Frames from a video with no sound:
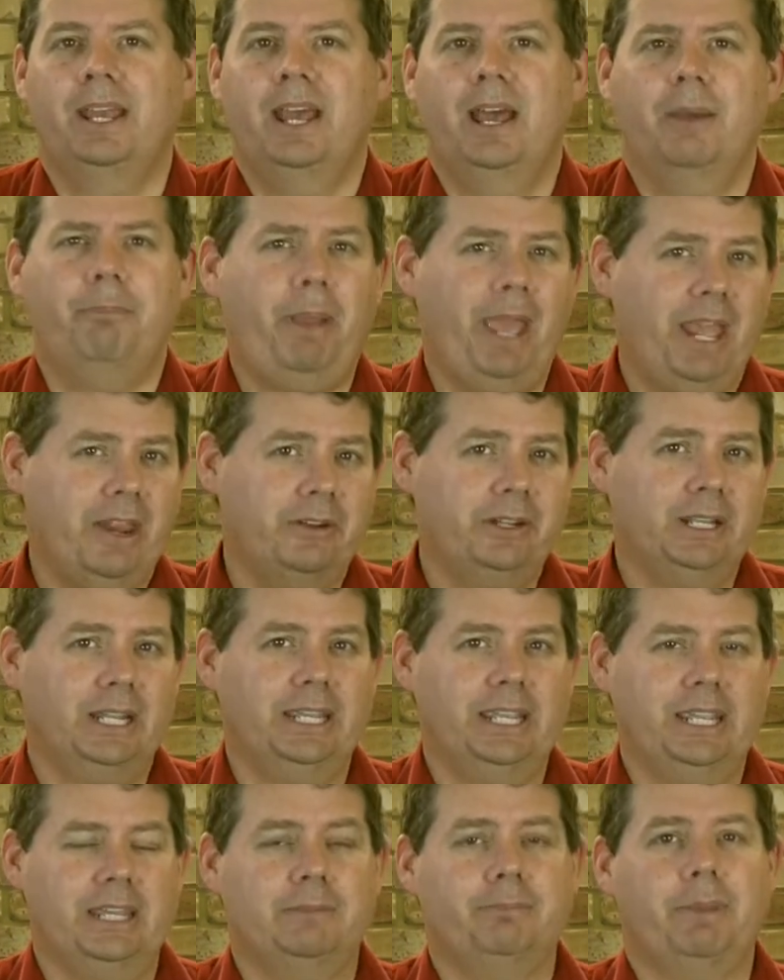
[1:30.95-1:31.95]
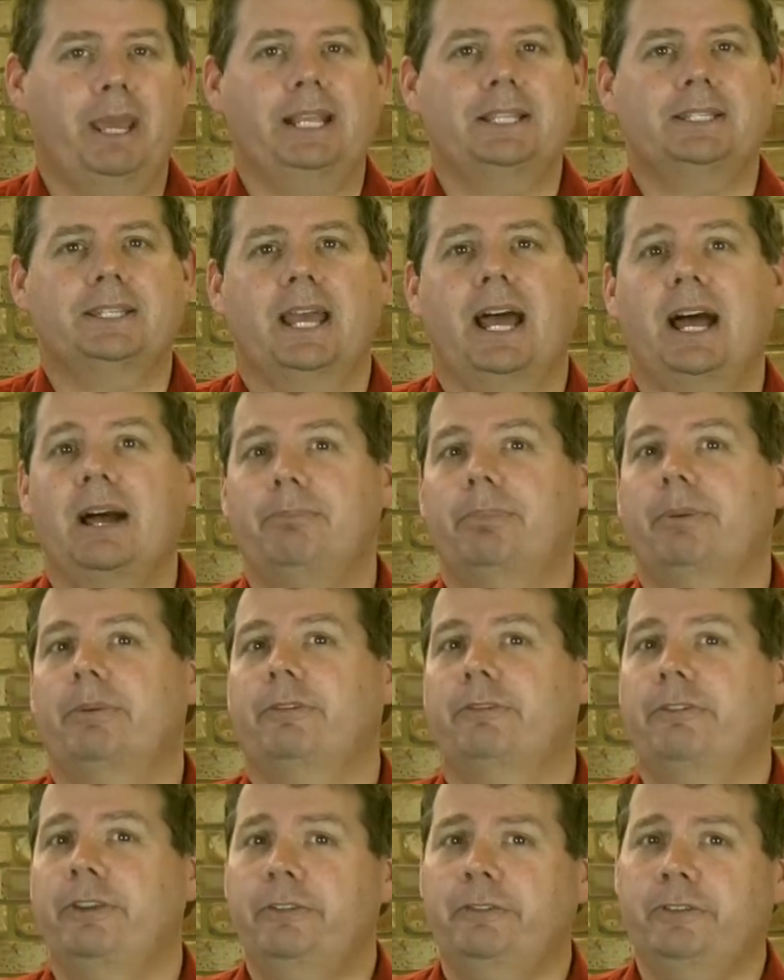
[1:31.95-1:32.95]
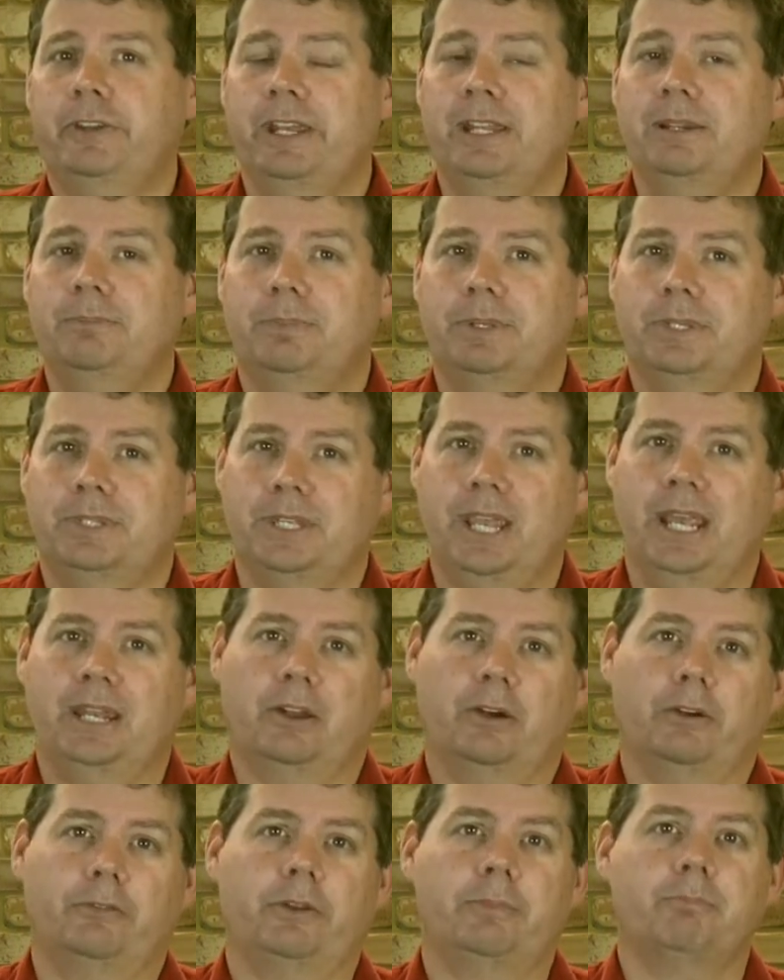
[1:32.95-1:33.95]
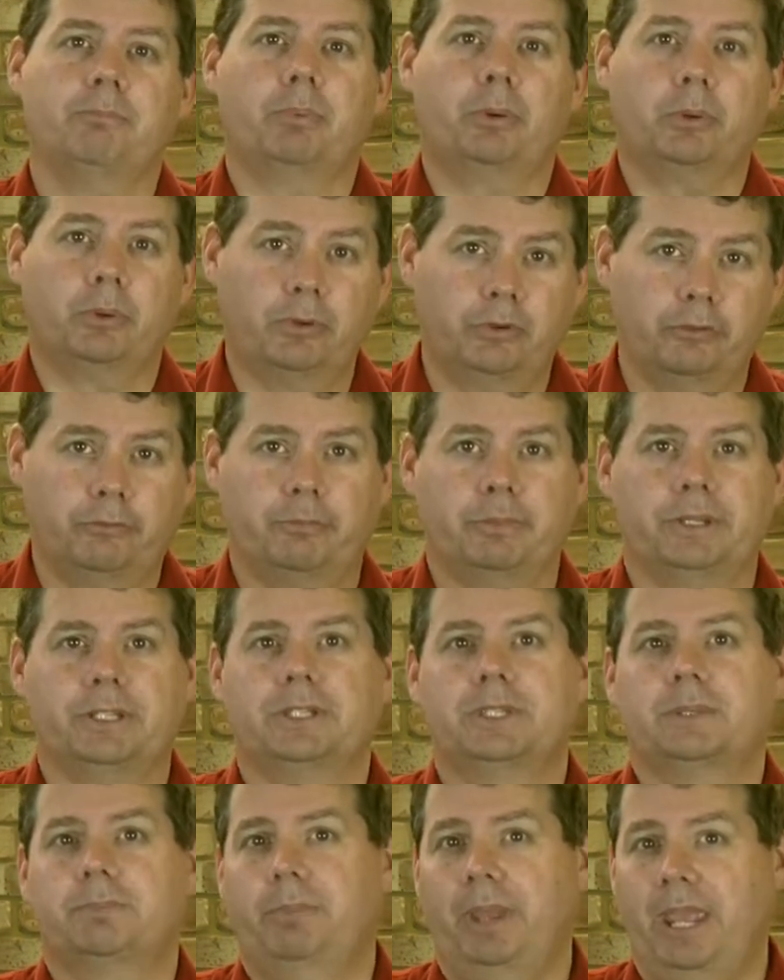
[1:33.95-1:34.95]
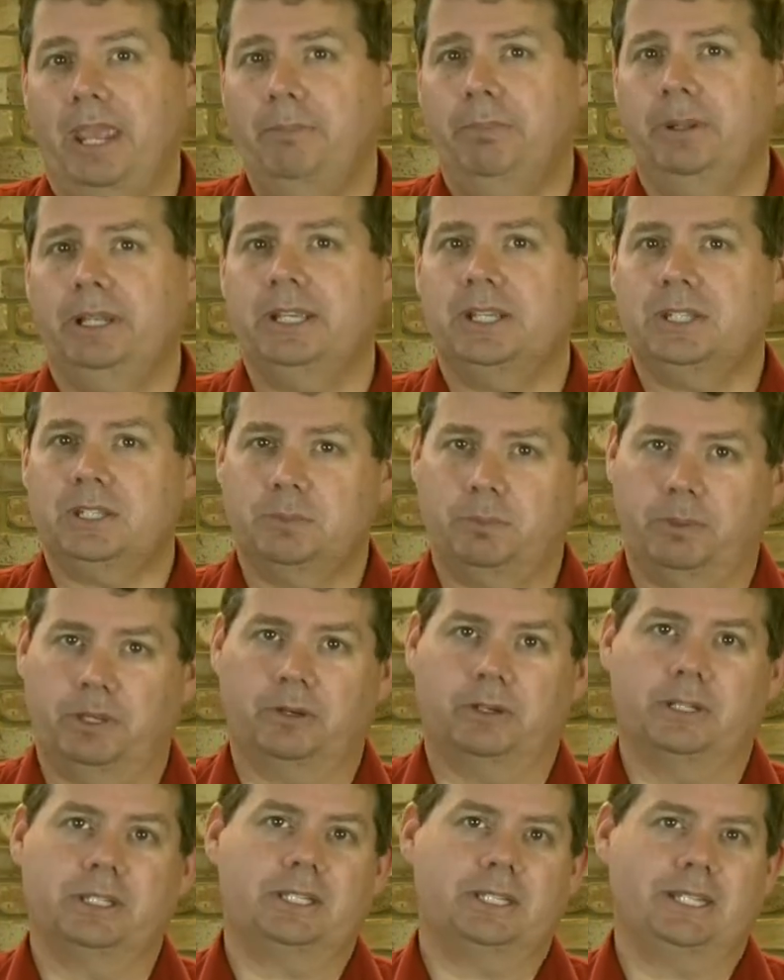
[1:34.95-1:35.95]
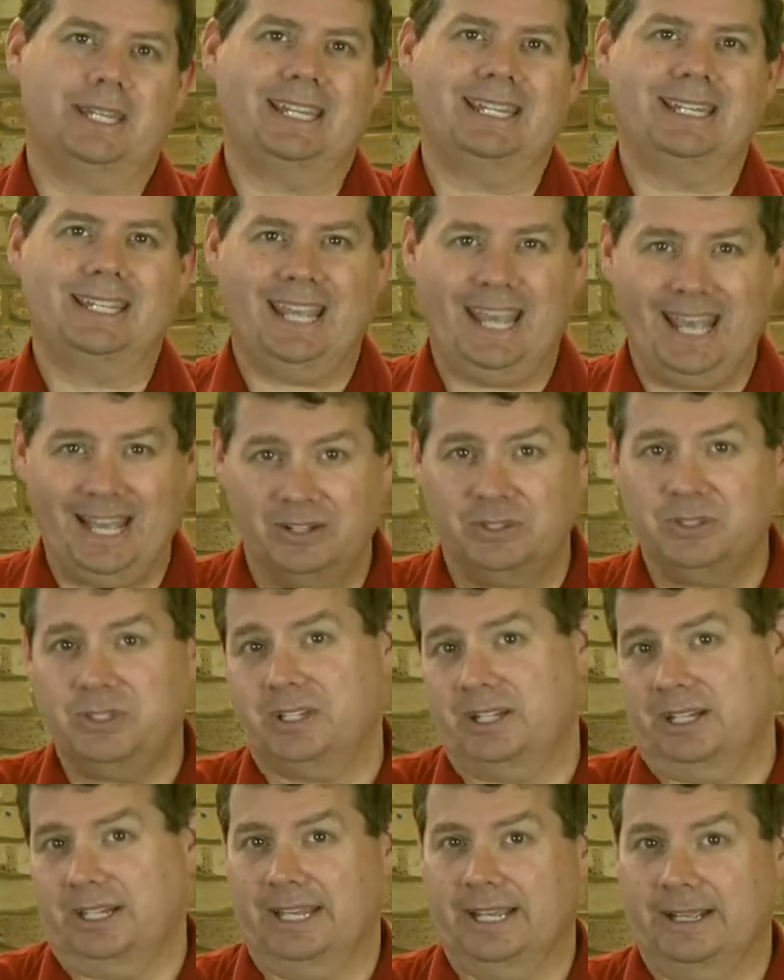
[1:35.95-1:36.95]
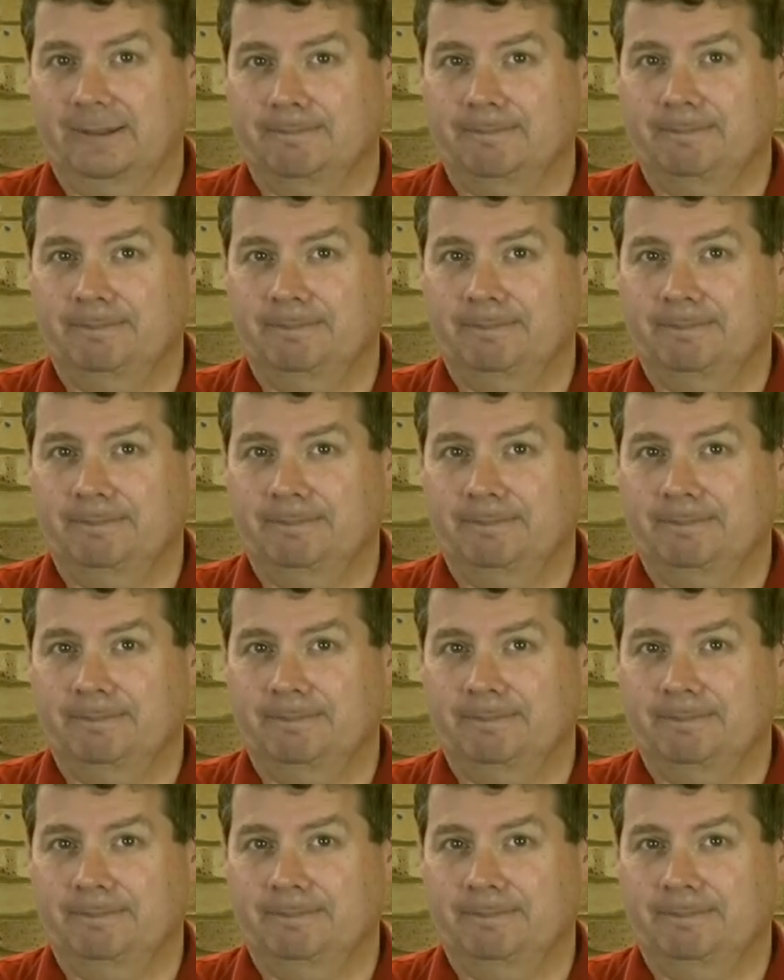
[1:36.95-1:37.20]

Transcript: Apparently, it makes up 15% of improvements people experience in counselling.